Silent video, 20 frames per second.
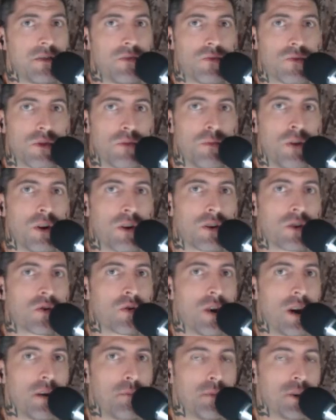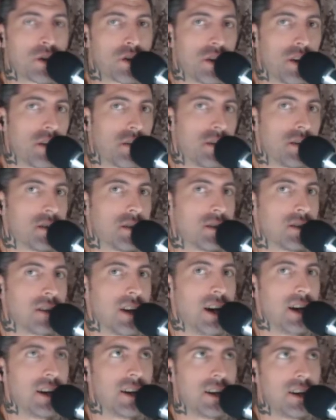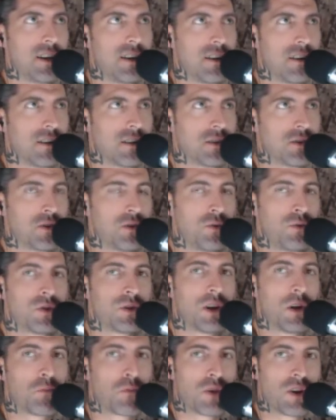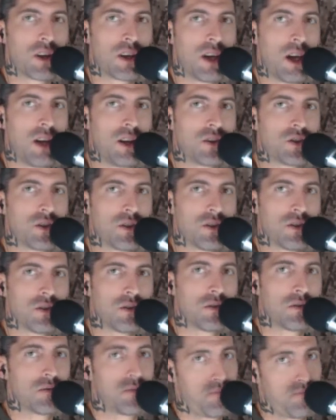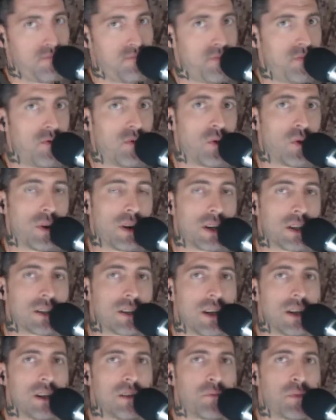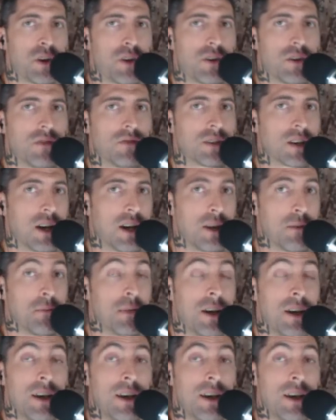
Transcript: from Heart Cry Missionary Society on two separate occasions for an extended period of time